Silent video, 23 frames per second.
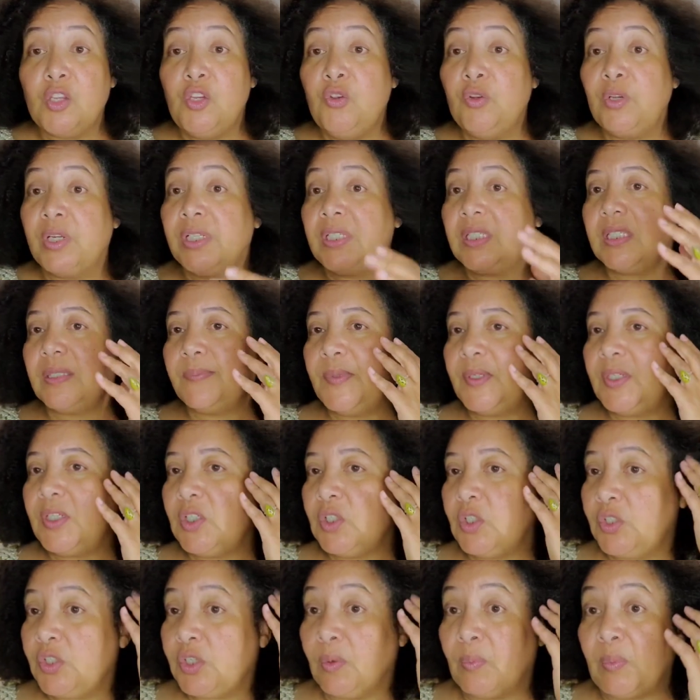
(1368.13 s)
You can just put
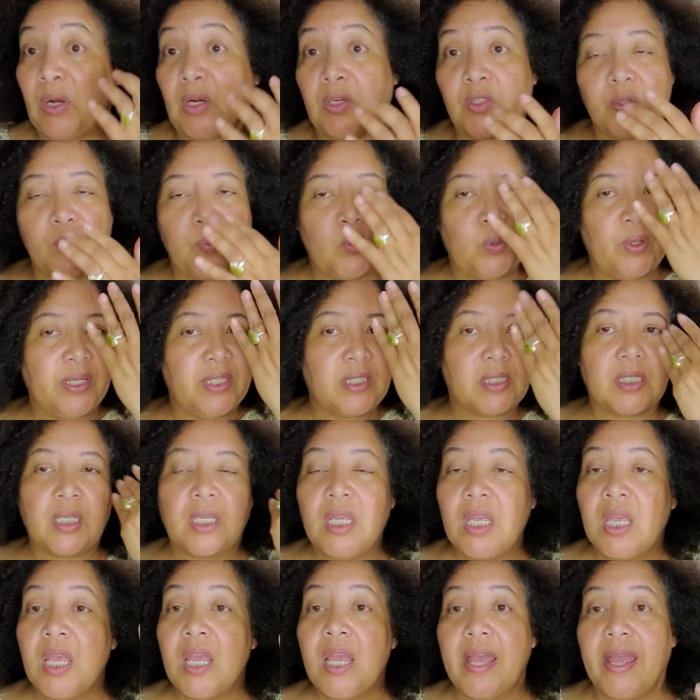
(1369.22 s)
it on your pulse points
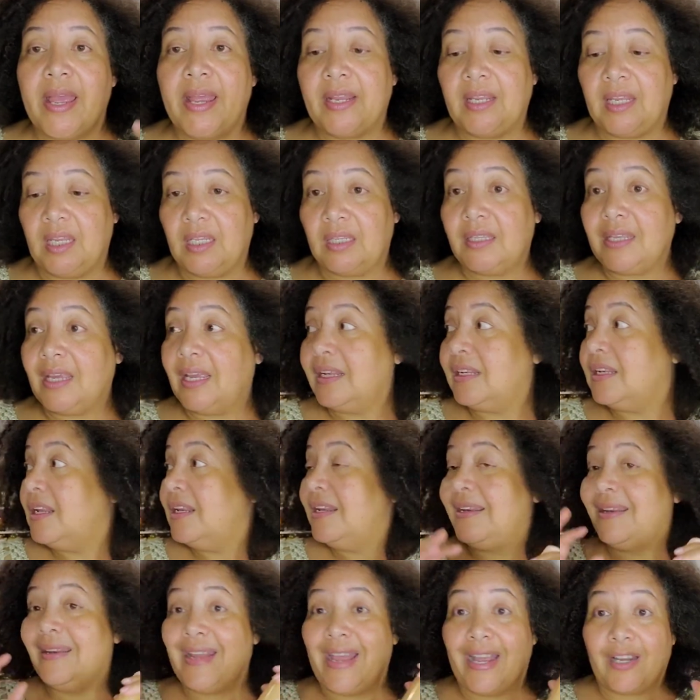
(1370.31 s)
and get that
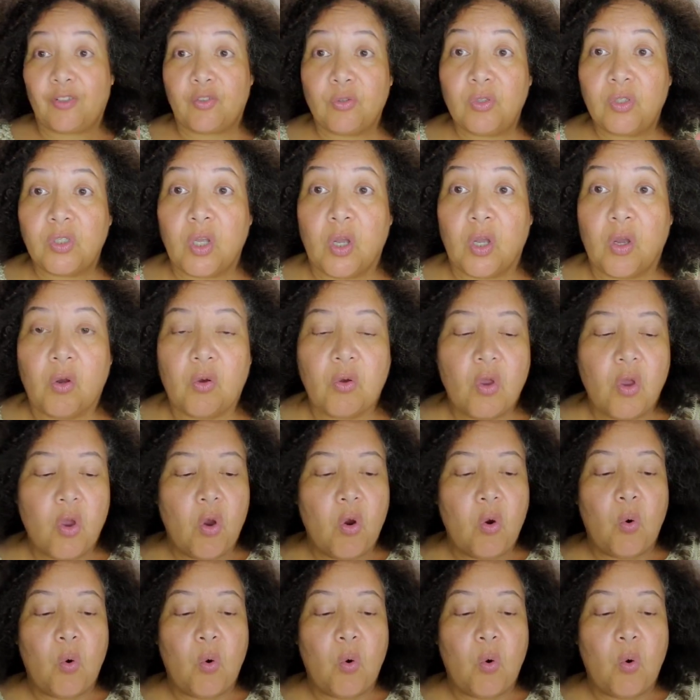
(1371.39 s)
natural glow,